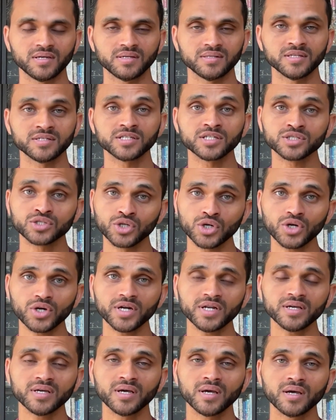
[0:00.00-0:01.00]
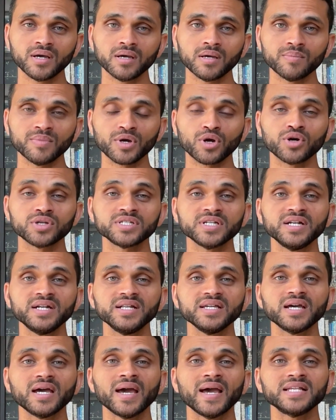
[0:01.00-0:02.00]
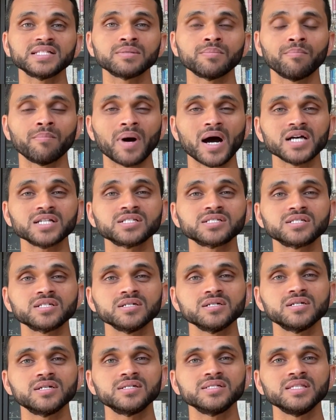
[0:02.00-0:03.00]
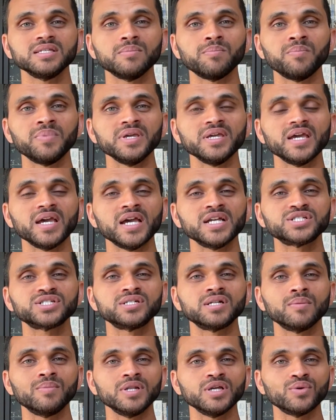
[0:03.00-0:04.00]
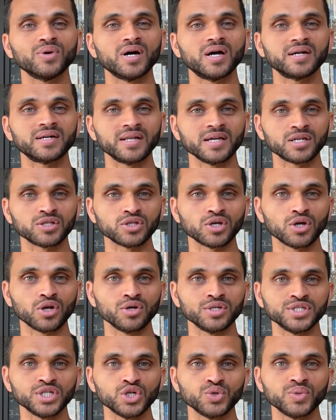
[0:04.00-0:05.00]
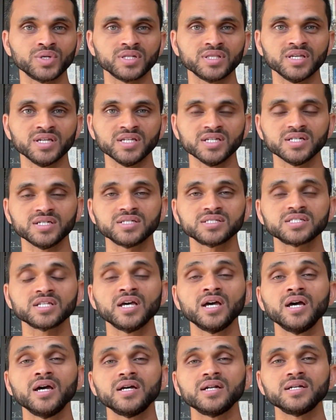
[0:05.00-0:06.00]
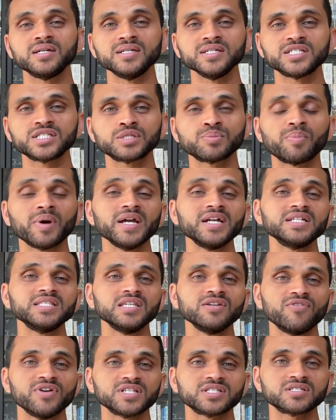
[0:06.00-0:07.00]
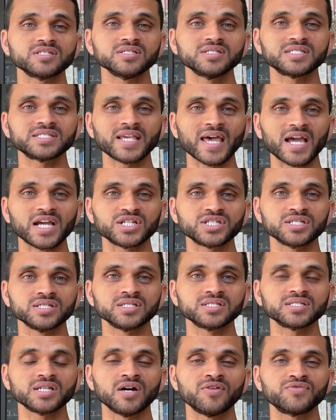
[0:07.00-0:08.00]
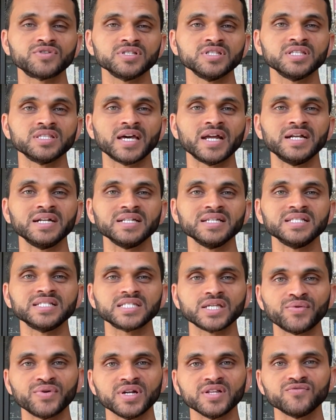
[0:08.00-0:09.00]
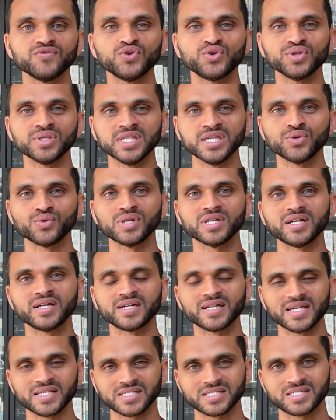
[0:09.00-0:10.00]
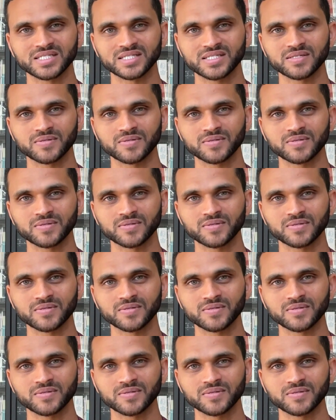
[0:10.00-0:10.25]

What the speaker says: This is good because India has mastered the PHWR technology over the years despite the Western sanctions after the 1974 nuclear tests.